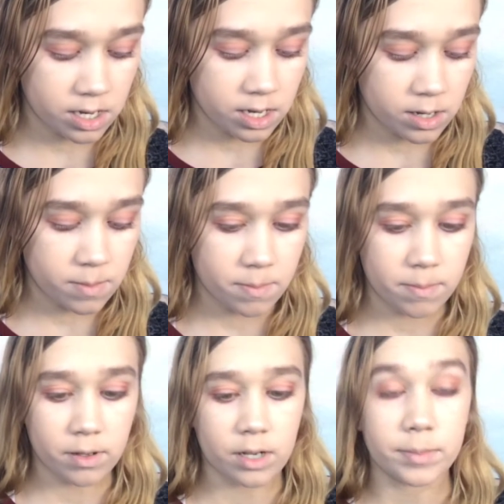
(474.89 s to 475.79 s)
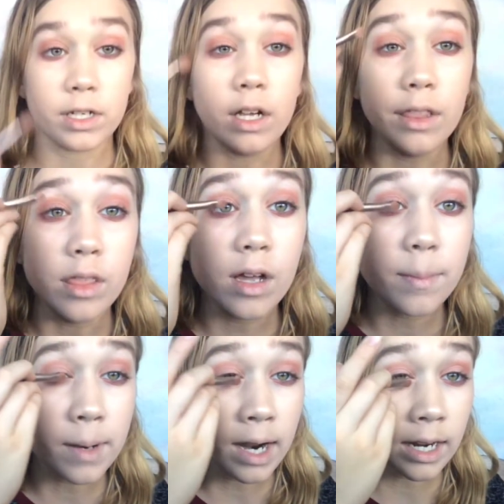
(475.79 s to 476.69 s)
pop it on
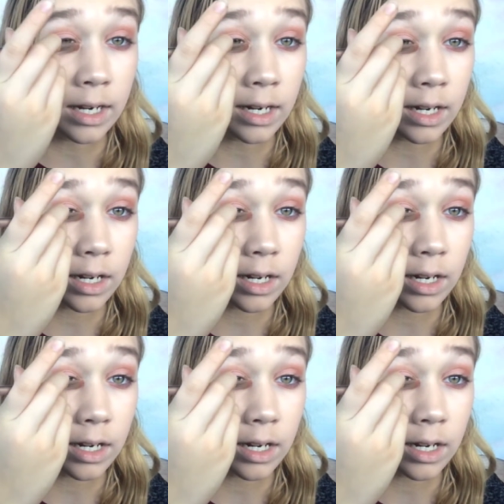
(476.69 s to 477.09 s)
my inner